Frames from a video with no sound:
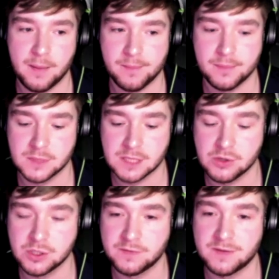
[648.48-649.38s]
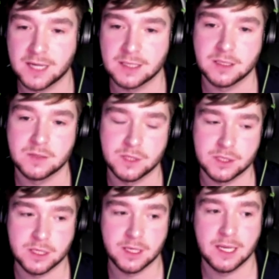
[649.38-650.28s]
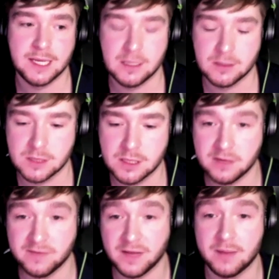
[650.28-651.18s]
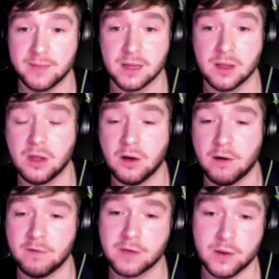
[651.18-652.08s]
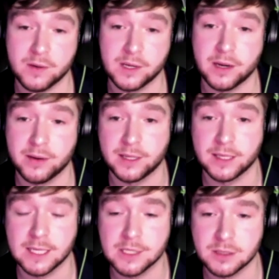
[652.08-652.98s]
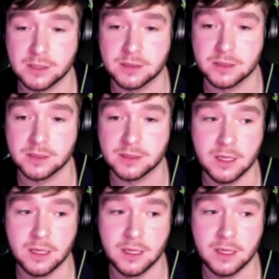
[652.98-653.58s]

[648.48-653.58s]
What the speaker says: social factors which can lead us to developing a lot of co-occurring conditions,